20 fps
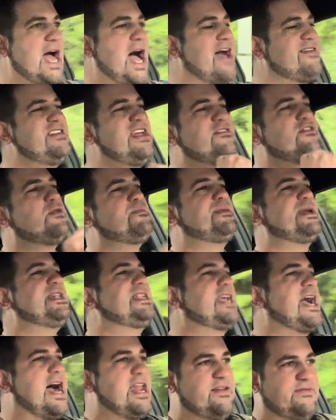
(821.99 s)
I've never
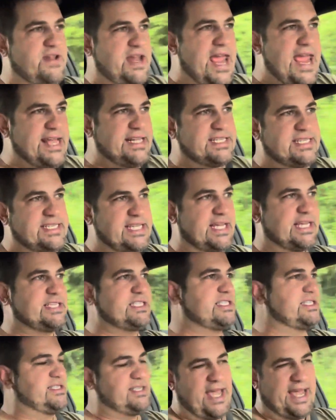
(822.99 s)
been kind of an
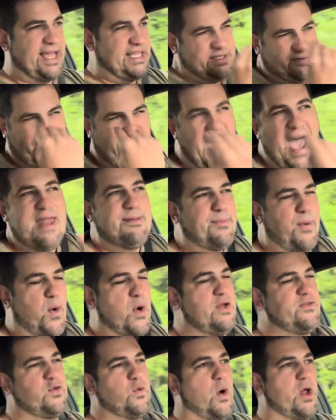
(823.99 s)
8.6, I guess,
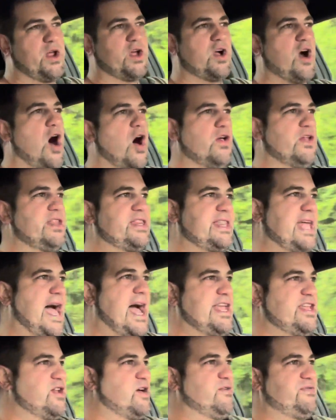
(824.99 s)
fanboy, if you want to call it
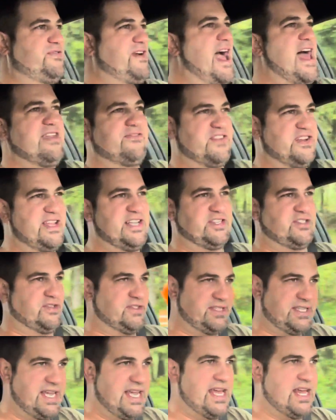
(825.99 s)
that, fan of
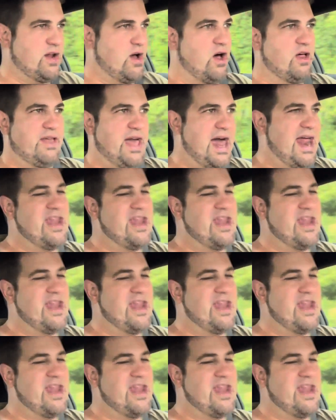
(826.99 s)
Initial D and all that.